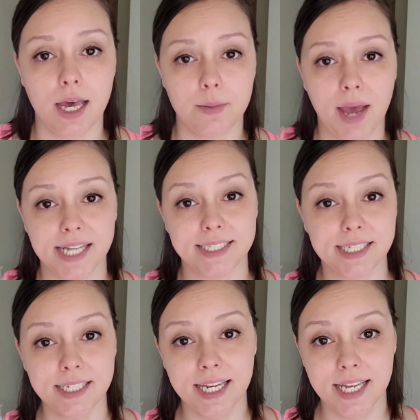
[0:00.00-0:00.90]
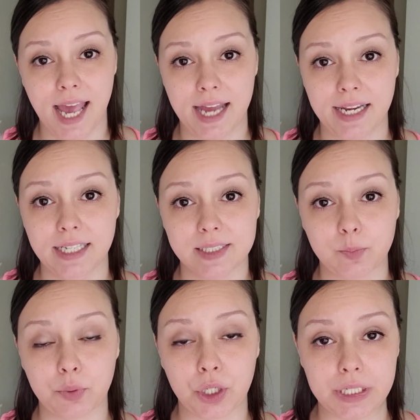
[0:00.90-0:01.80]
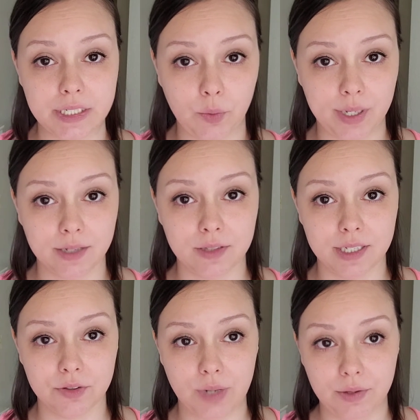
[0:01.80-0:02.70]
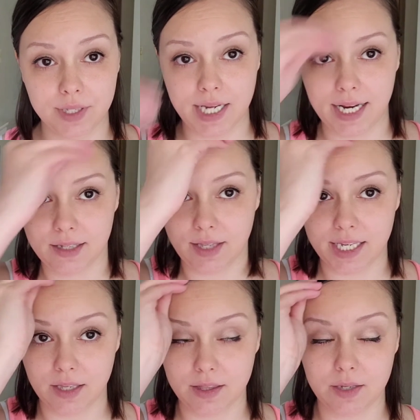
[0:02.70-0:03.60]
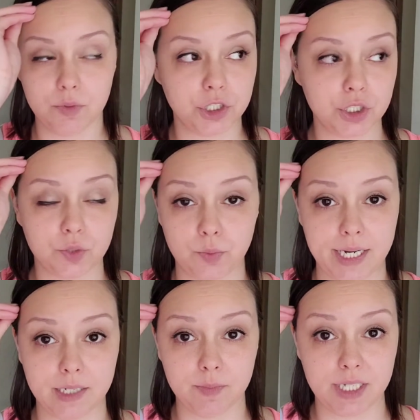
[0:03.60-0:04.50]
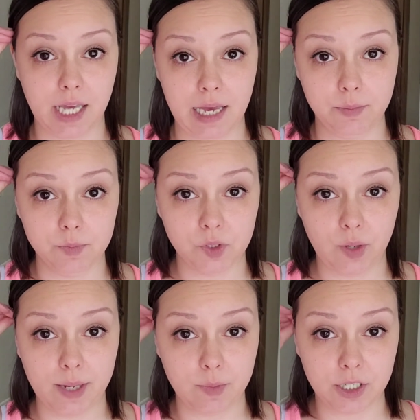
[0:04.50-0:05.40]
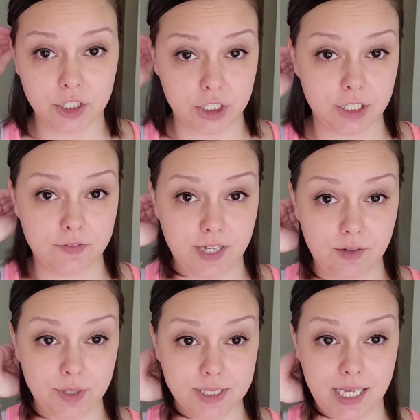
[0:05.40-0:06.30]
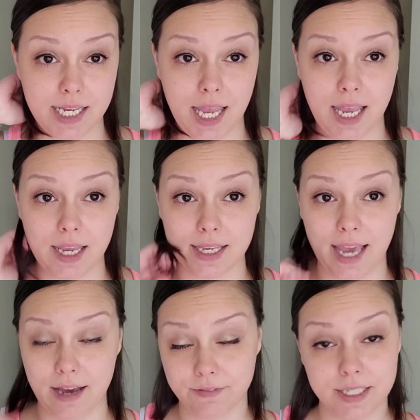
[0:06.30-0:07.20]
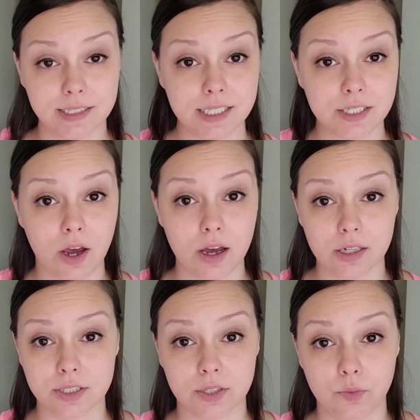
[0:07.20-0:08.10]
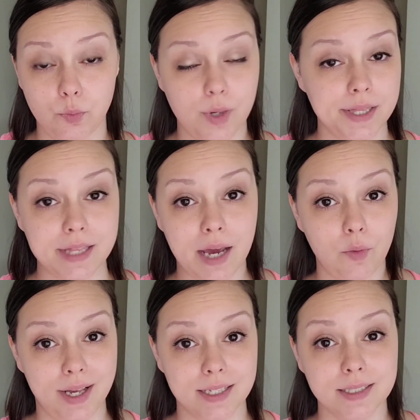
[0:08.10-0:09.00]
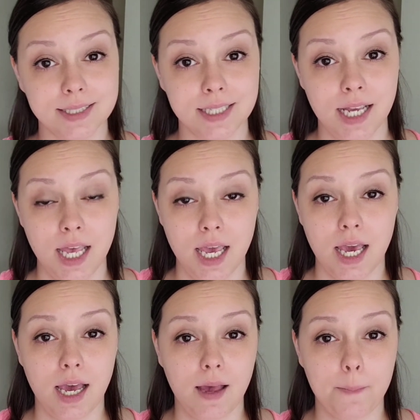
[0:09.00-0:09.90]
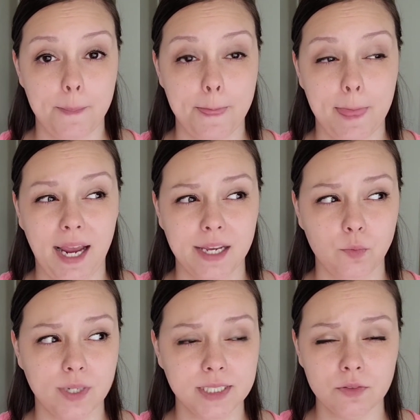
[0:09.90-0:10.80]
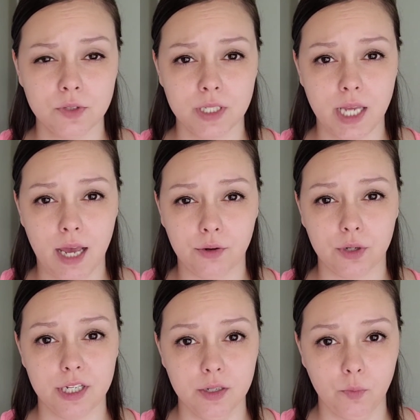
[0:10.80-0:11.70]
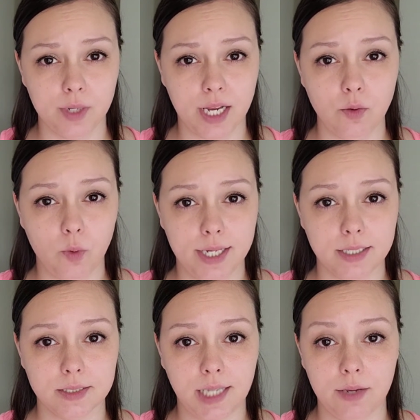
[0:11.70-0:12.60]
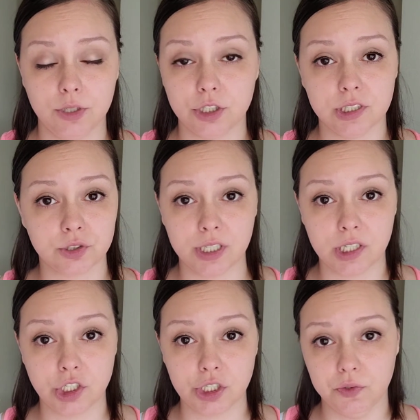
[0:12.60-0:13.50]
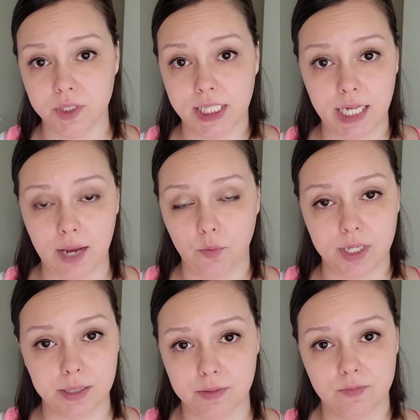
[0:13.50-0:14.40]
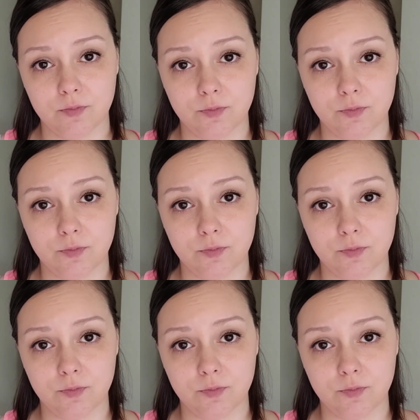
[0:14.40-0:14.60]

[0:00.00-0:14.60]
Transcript: I did get headaches pretty quickly throughout the day. Like it would just randomly come. So I'm not sure if that was like a caffeine detox or what that was. I wasn't really hungry. When I would just drink the juice and I wouldn't